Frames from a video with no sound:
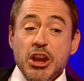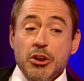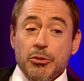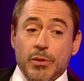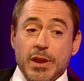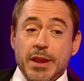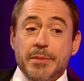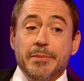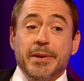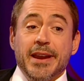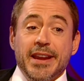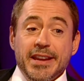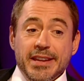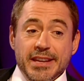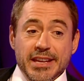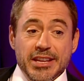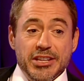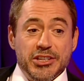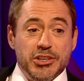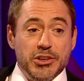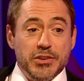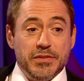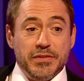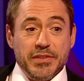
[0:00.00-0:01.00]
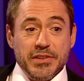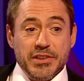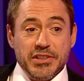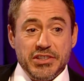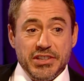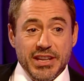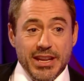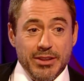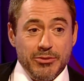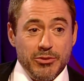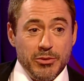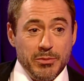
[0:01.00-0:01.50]
We might need you for the
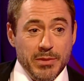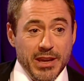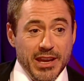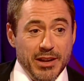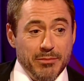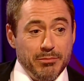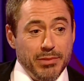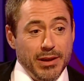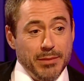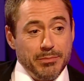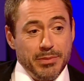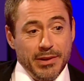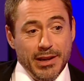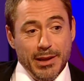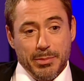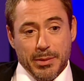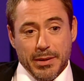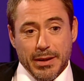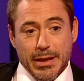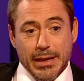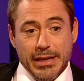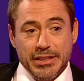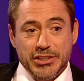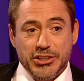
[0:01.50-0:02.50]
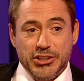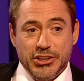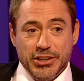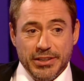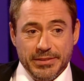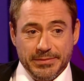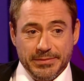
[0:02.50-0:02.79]
sequel, man, to bump it up a notch.